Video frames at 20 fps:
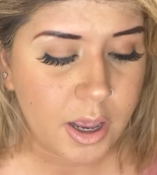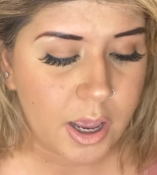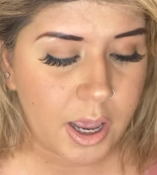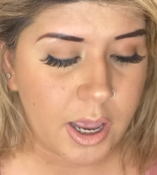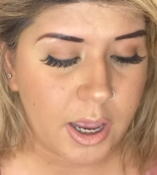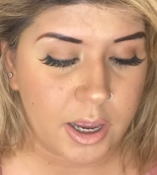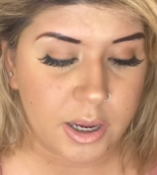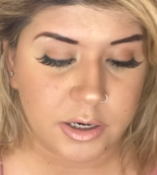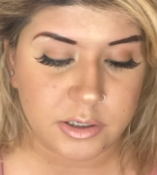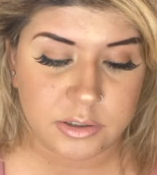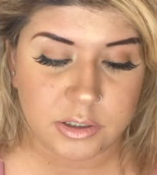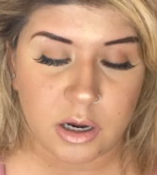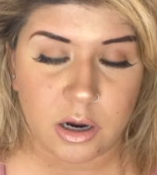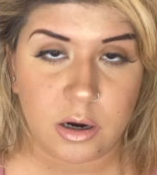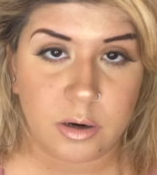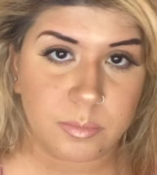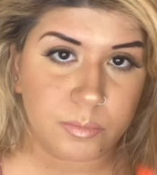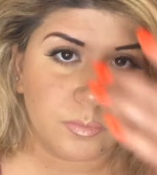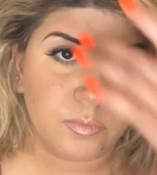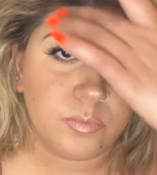And
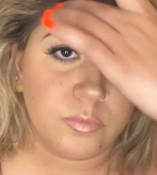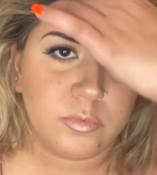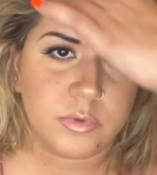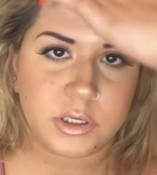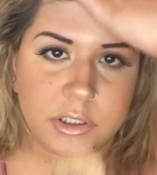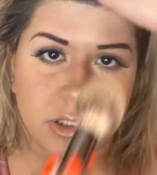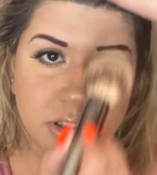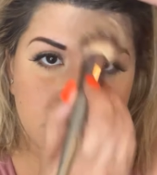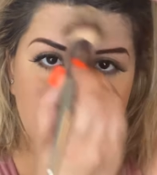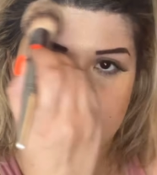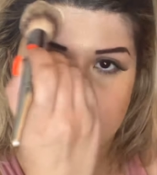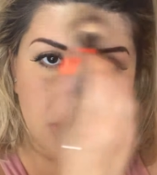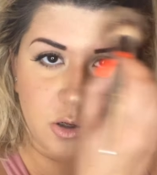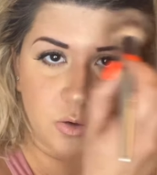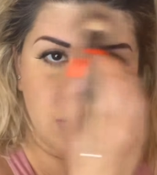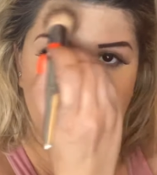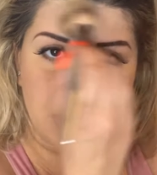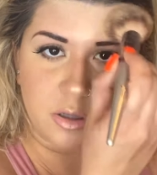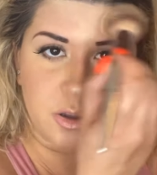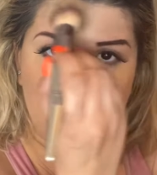this is like the
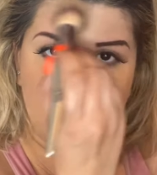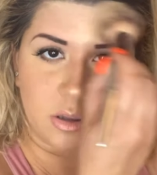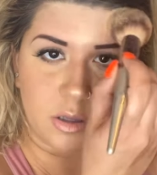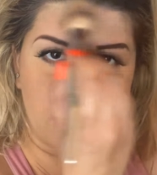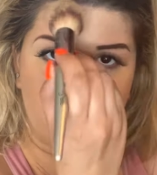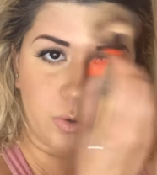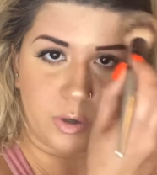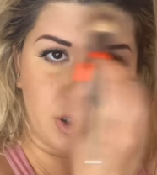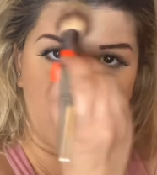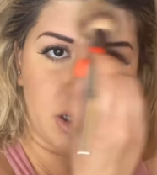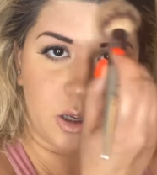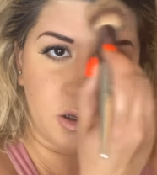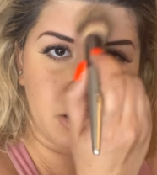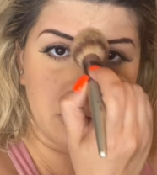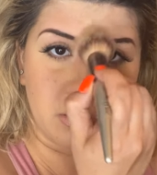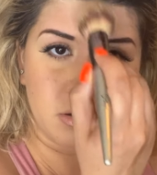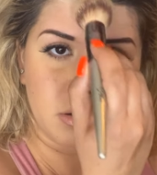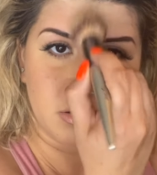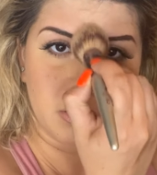only thing that really